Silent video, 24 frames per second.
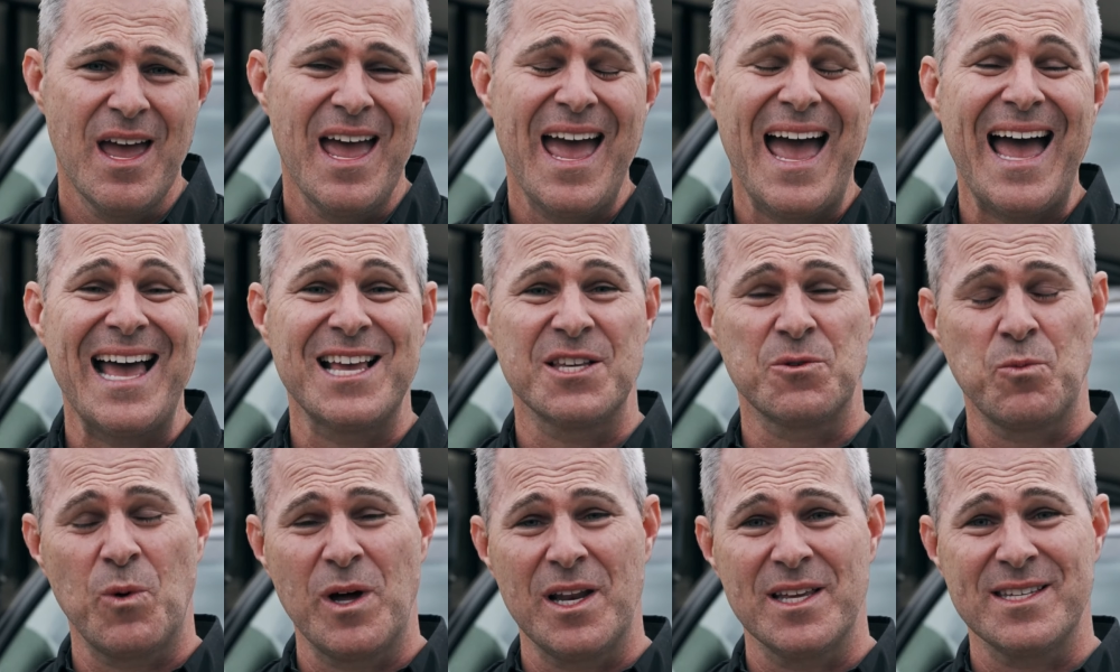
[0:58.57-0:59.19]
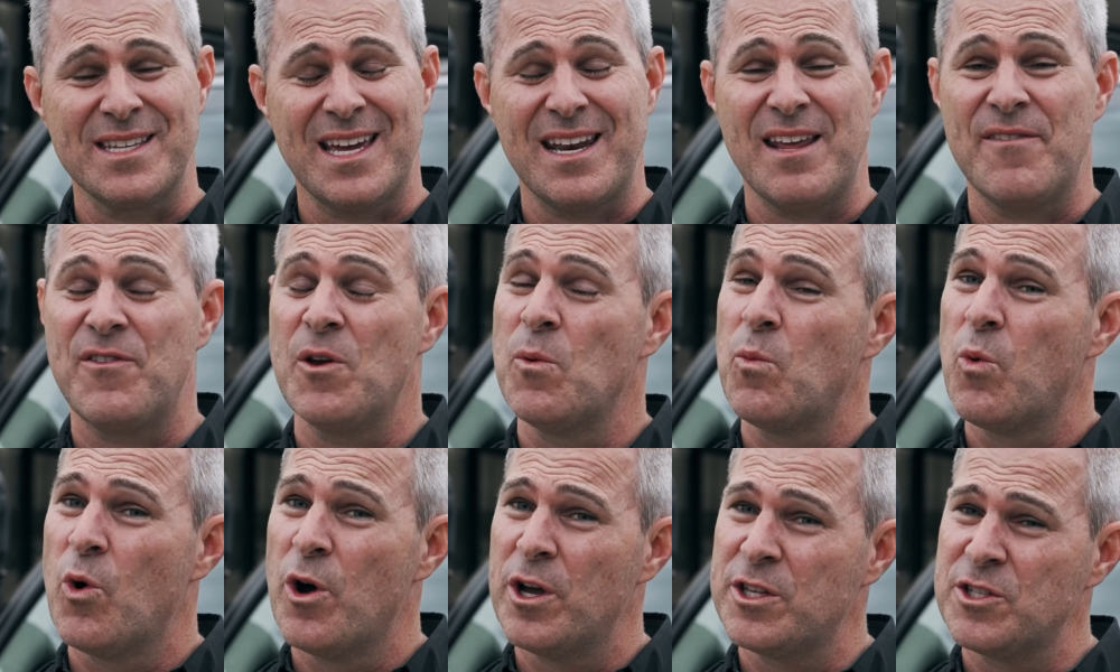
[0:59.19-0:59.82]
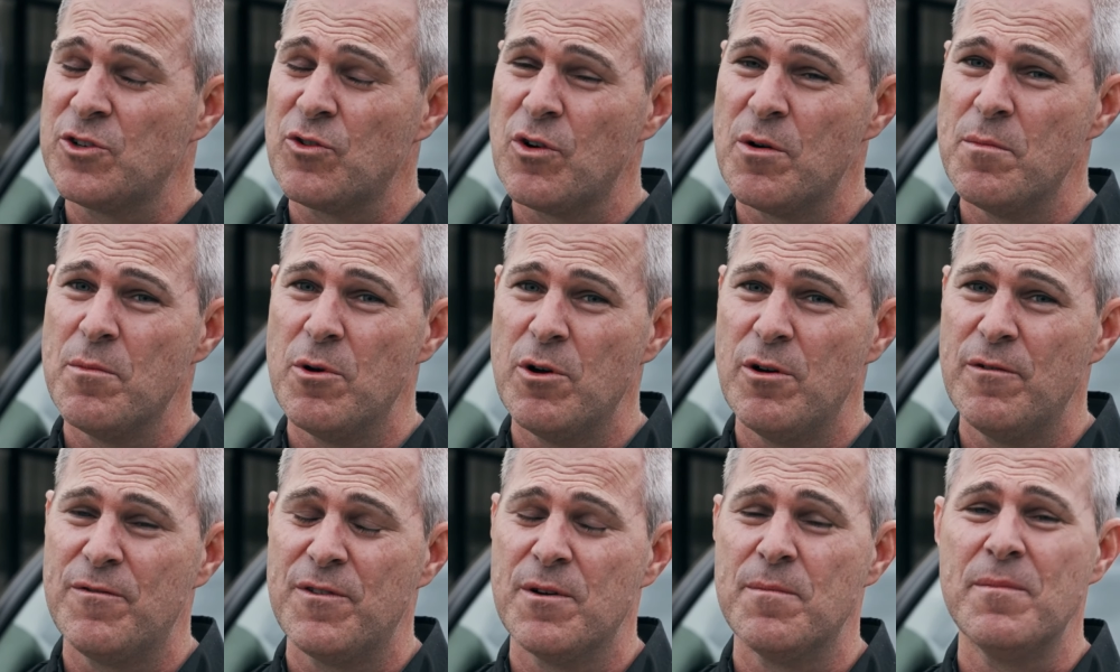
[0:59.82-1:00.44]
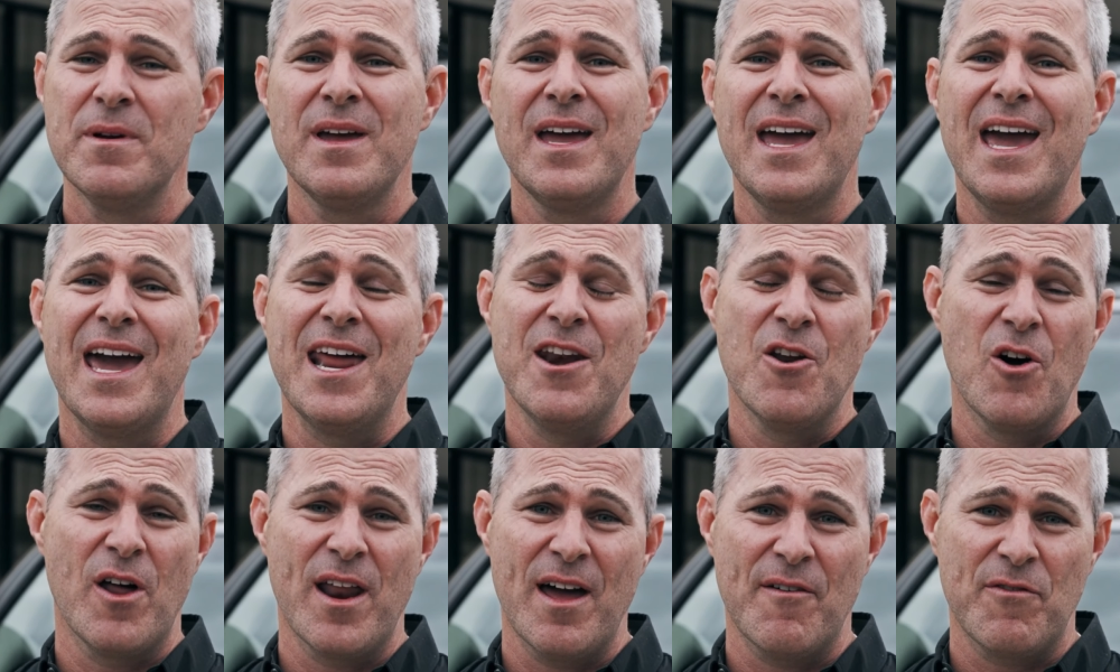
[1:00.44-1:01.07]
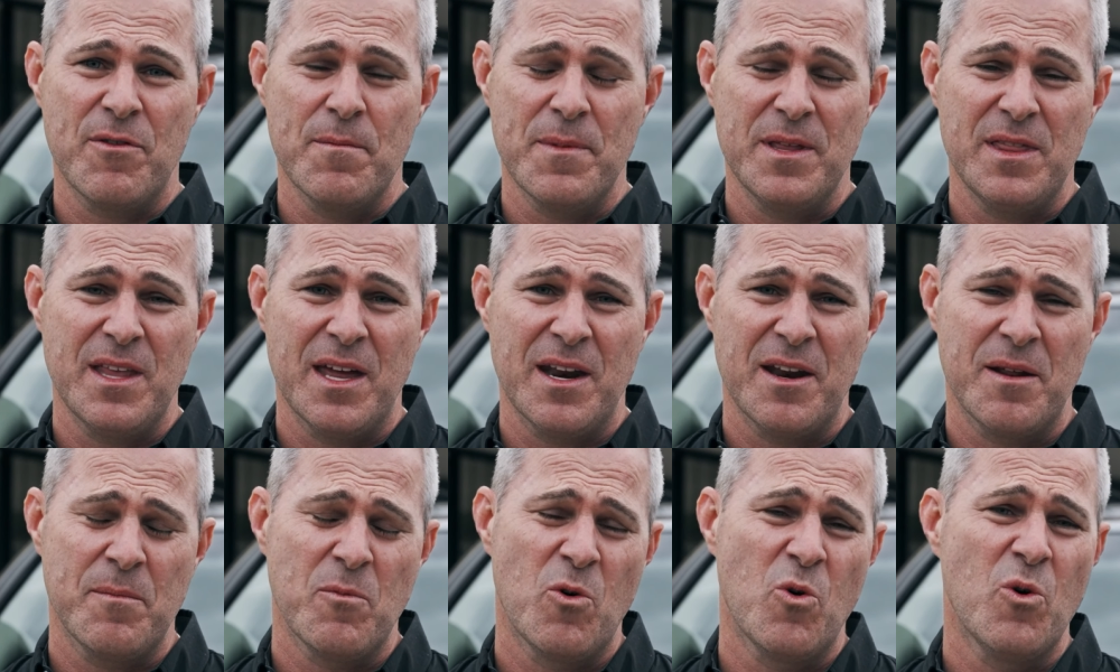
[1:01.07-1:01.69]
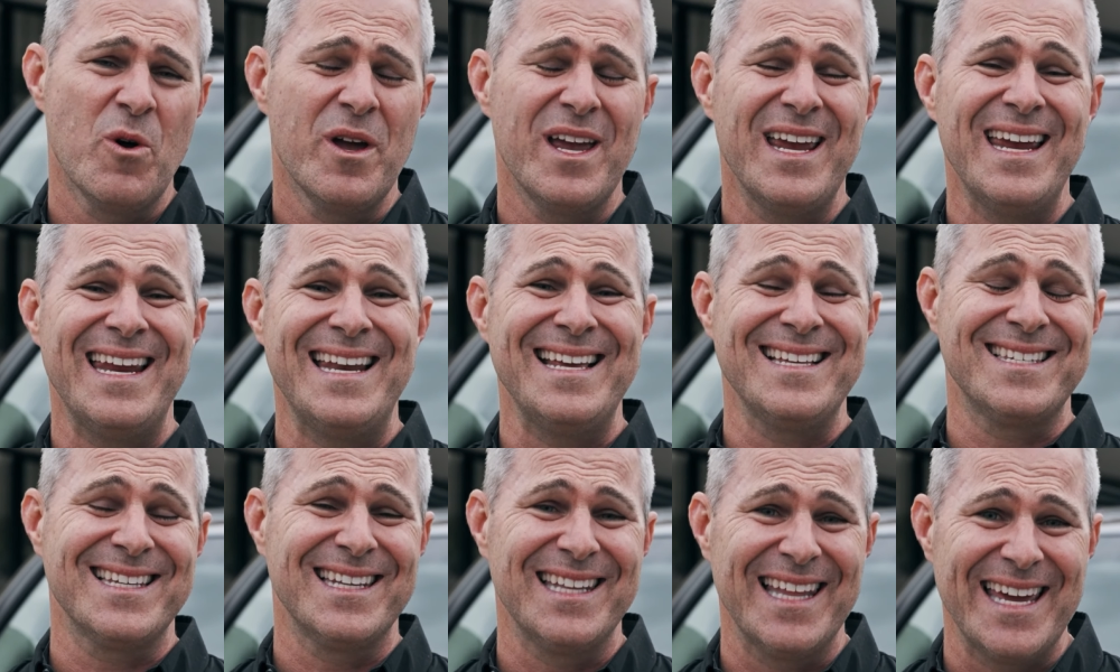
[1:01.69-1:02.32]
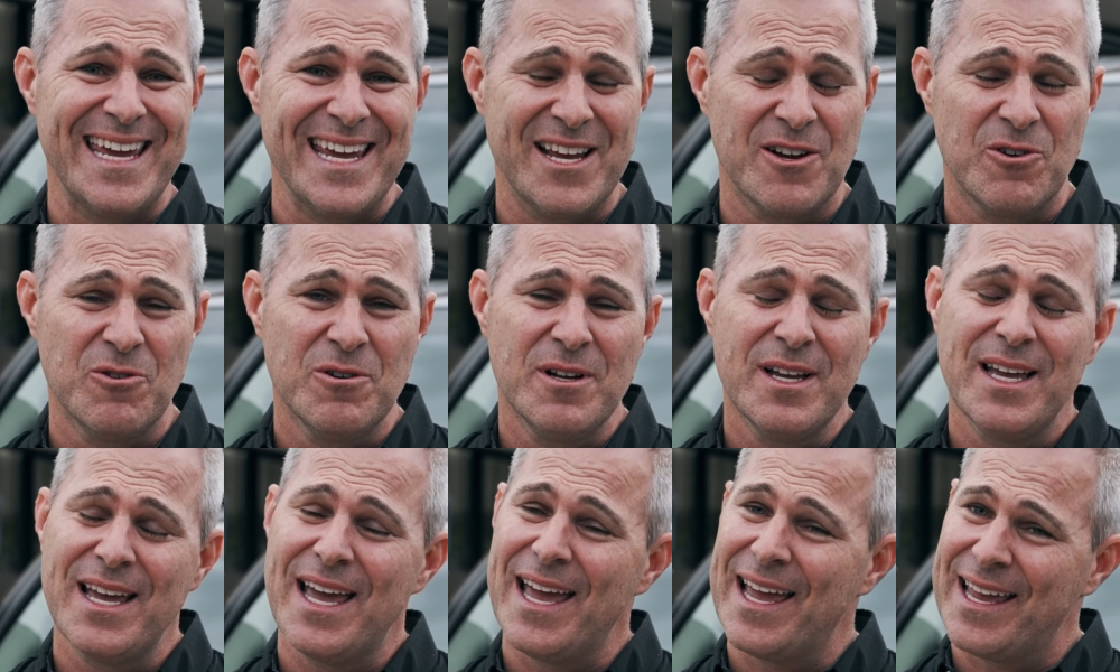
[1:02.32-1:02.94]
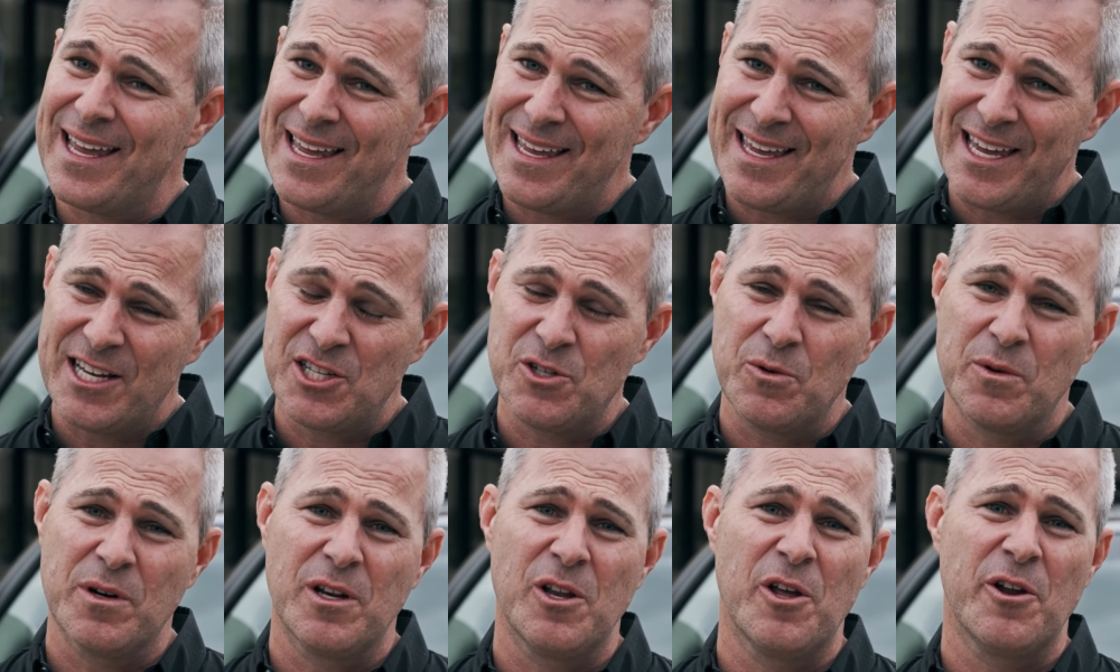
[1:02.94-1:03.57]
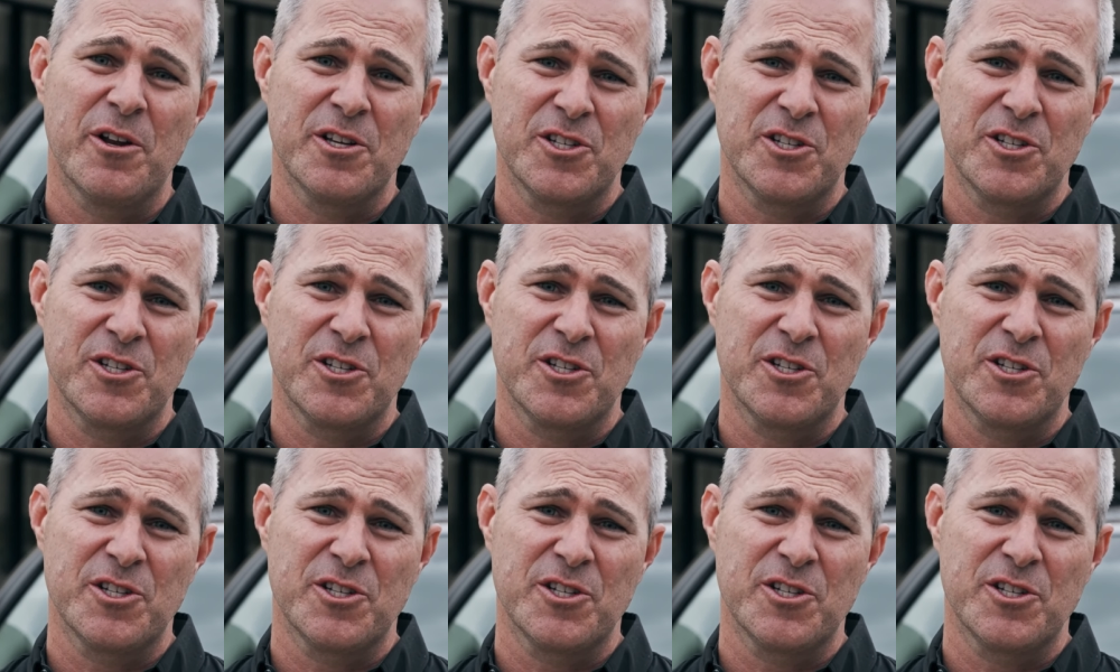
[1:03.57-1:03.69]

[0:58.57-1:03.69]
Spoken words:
As well as that, if you were to remove them and not have them in there anymore, it is illegal and can get you in a lot of